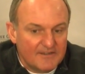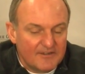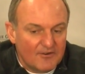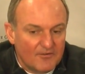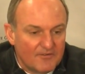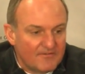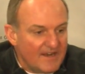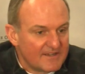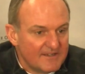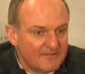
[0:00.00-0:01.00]
You know, the
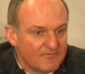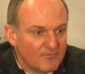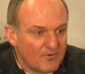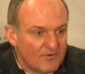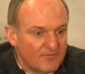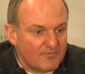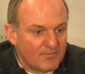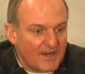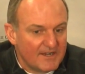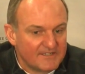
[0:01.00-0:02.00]
fact that we're
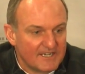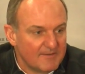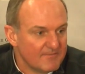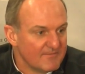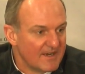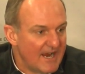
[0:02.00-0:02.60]
playing a team